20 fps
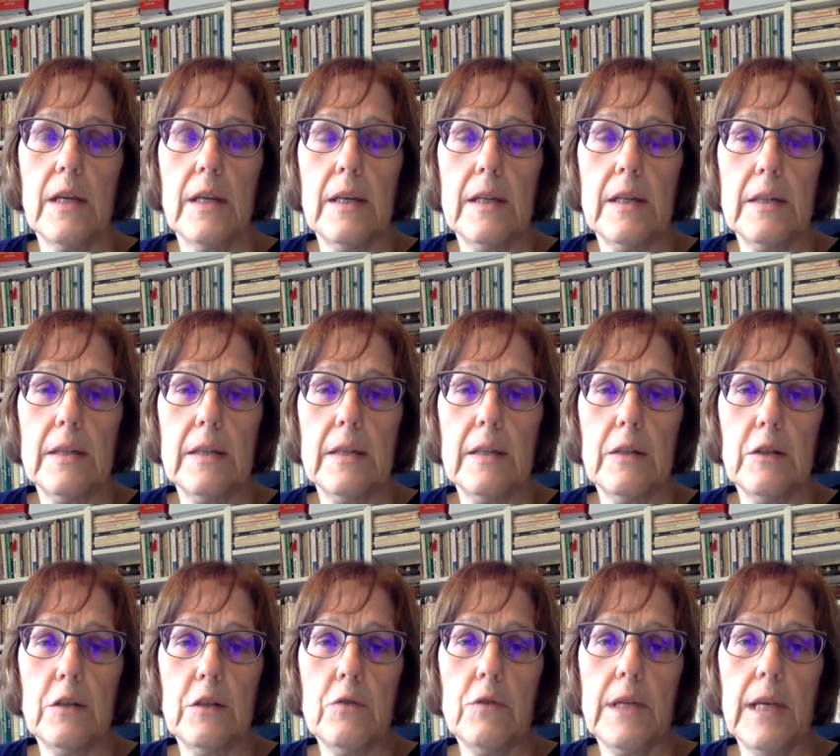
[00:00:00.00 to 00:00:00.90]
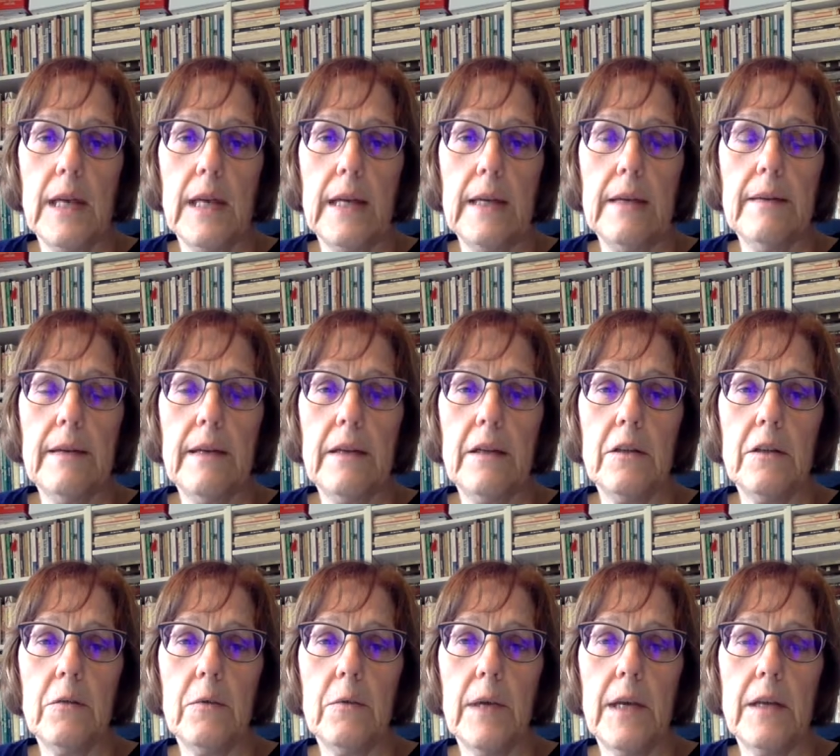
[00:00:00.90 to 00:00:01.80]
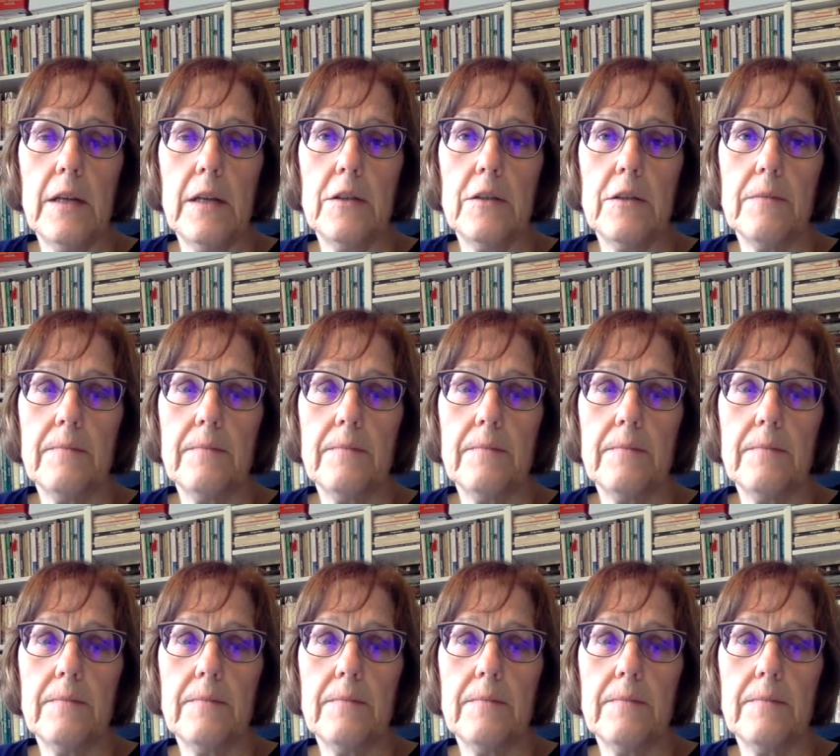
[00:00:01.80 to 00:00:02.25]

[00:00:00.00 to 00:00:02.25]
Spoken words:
in a new day and a new age?